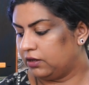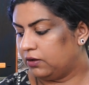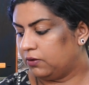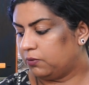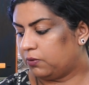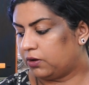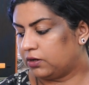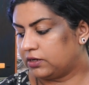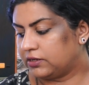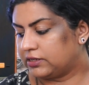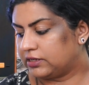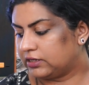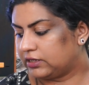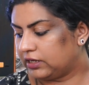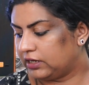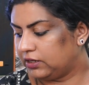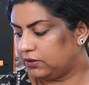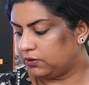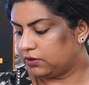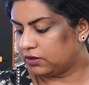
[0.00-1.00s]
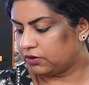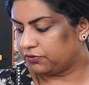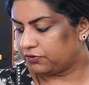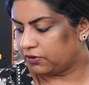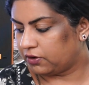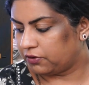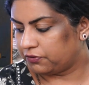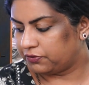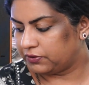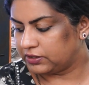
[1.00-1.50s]
What is the tenure of
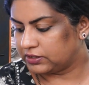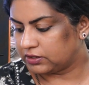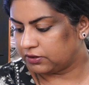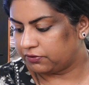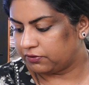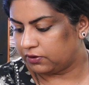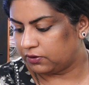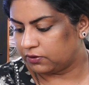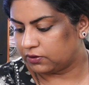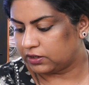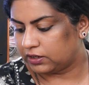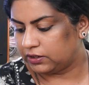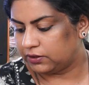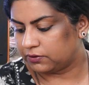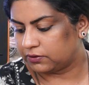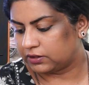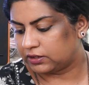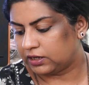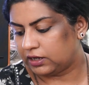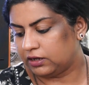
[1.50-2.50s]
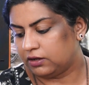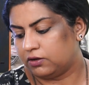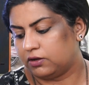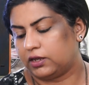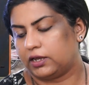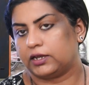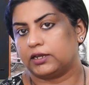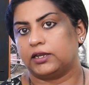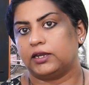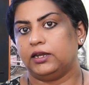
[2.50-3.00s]
office of Lokayukta?
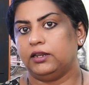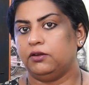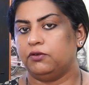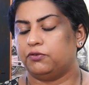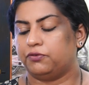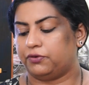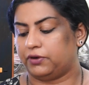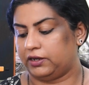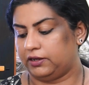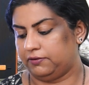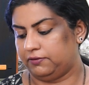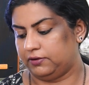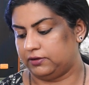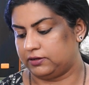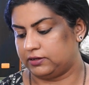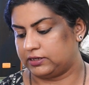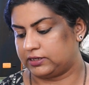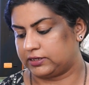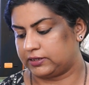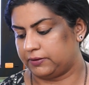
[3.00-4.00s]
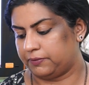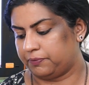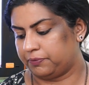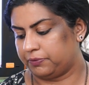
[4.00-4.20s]
Again 5 years.